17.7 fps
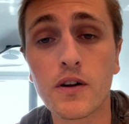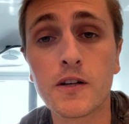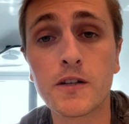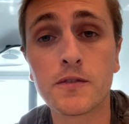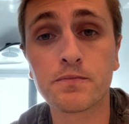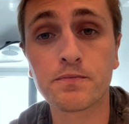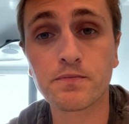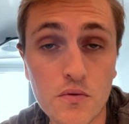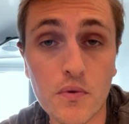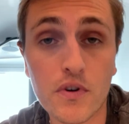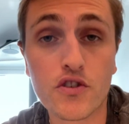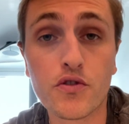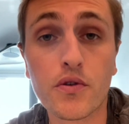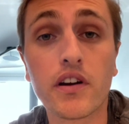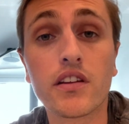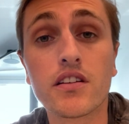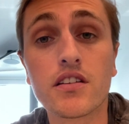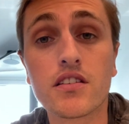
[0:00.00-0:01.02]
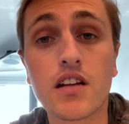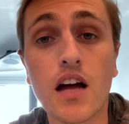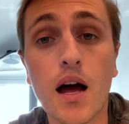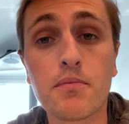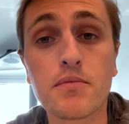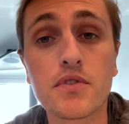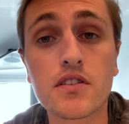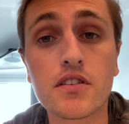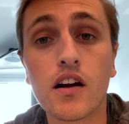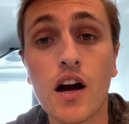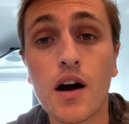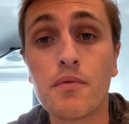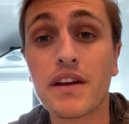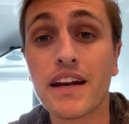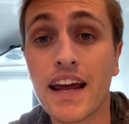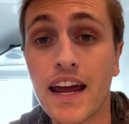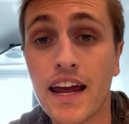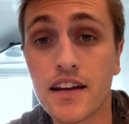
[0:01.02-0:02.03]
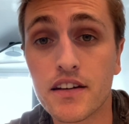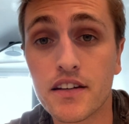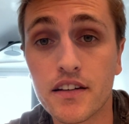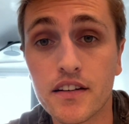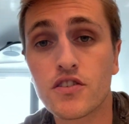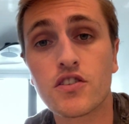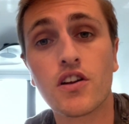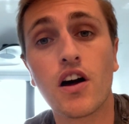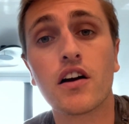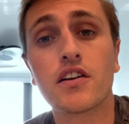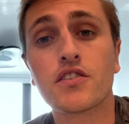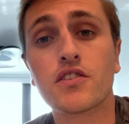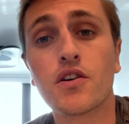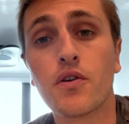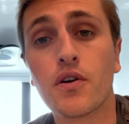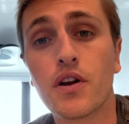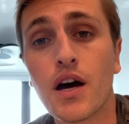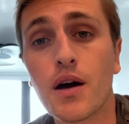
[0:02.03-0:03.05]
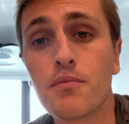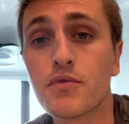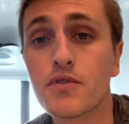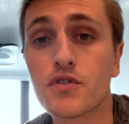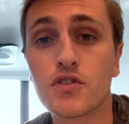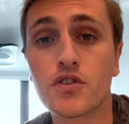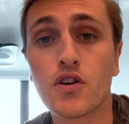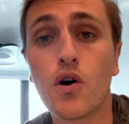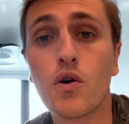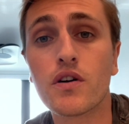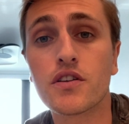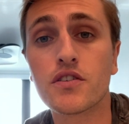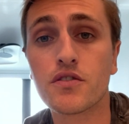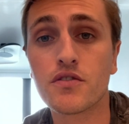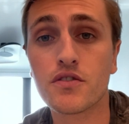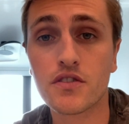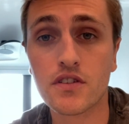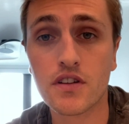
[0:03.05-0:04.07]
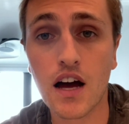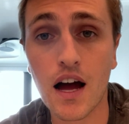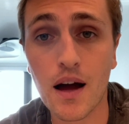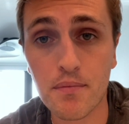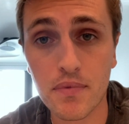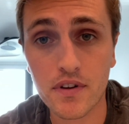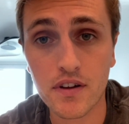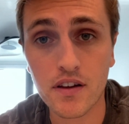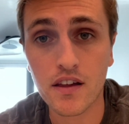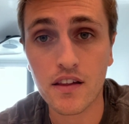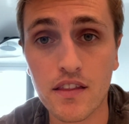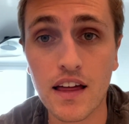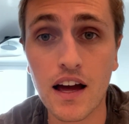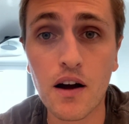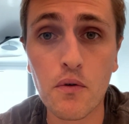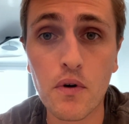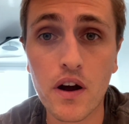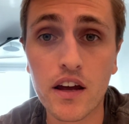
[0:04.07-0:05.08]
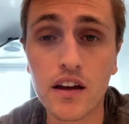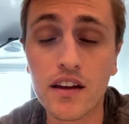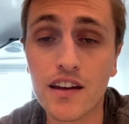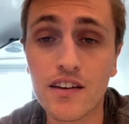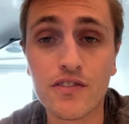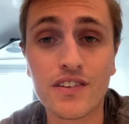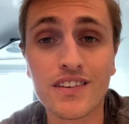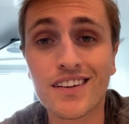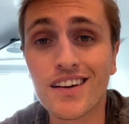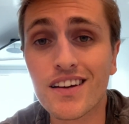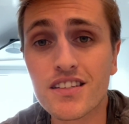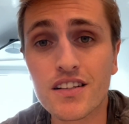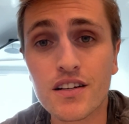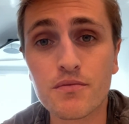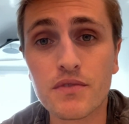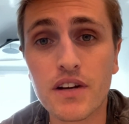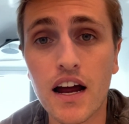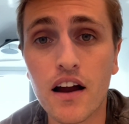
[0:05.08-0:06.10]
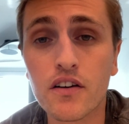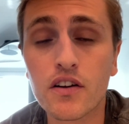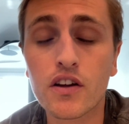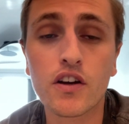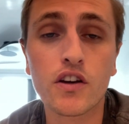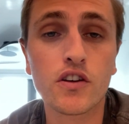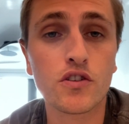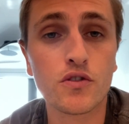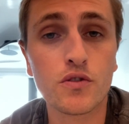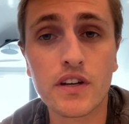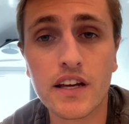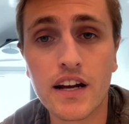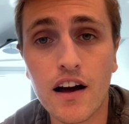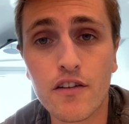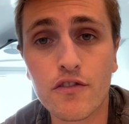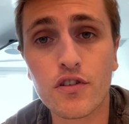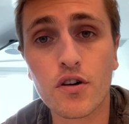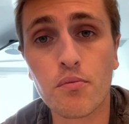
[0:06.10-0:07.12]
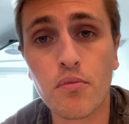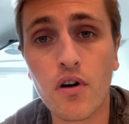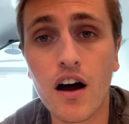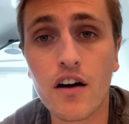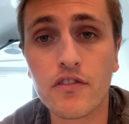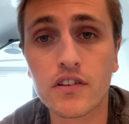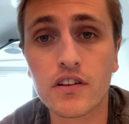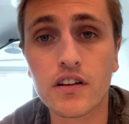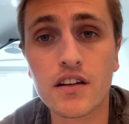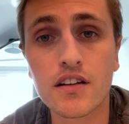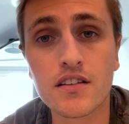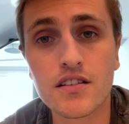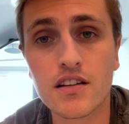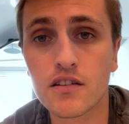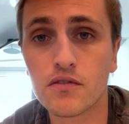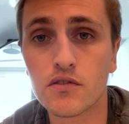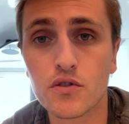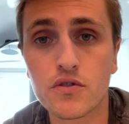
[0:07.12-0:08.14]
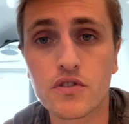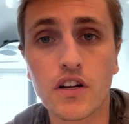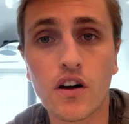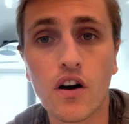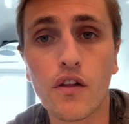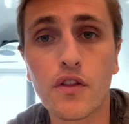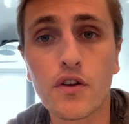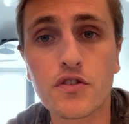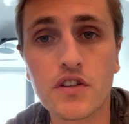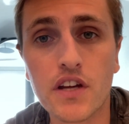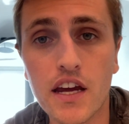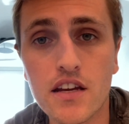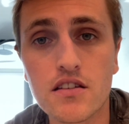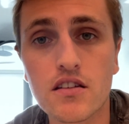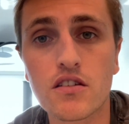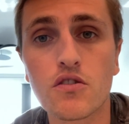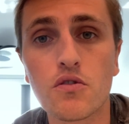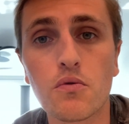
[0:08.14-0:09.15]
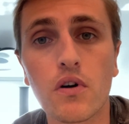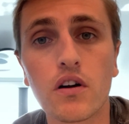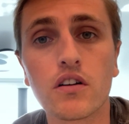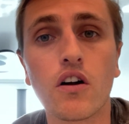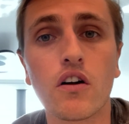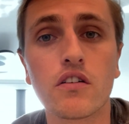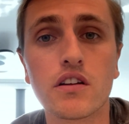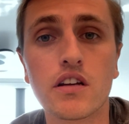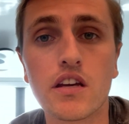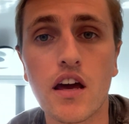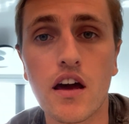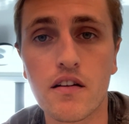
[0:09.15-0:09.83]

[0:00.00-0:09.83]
This is where trailing stops come in handy. As the stock is going up, so is your stop. That way, if it does come down, you get out for a profit instead of losing all those gains that you worked hard to get.